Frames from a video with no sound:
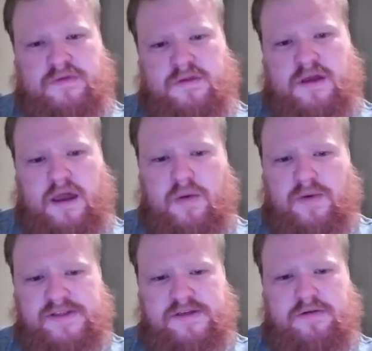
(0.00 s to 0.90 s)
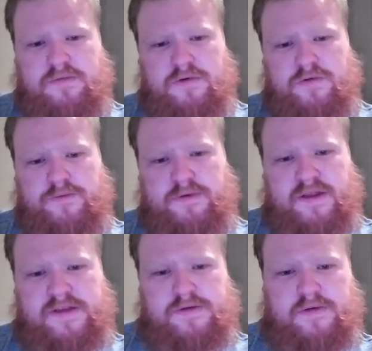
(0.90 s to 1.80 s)
I wasted a move, but
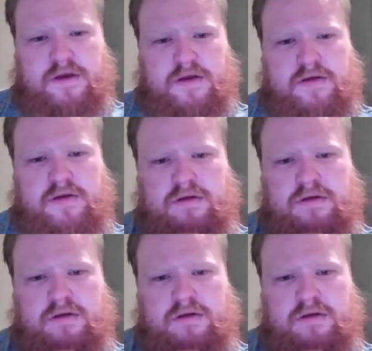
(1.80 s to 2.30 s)
that's okay.